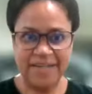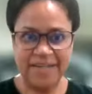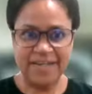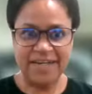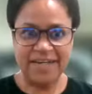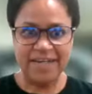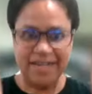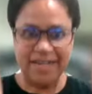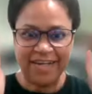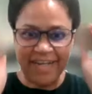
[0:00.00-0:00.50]

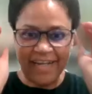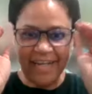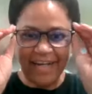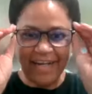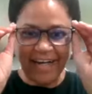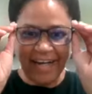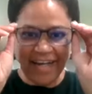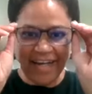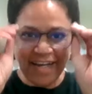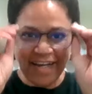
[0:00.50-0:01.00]

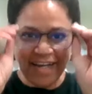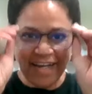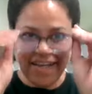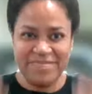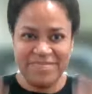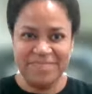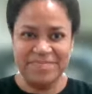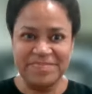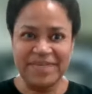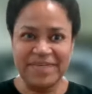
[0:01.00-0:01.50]

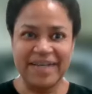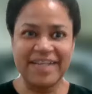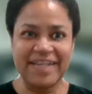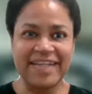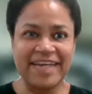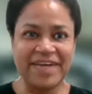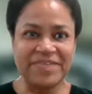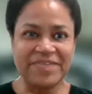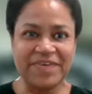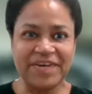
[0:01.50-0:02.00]
Hi,
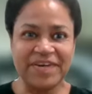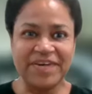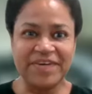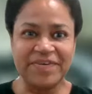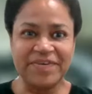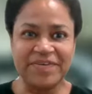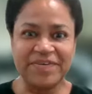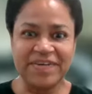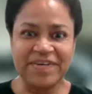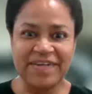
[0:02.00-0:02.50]
Miley. How are
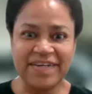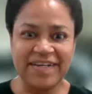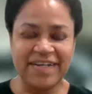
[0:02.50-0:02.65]
you?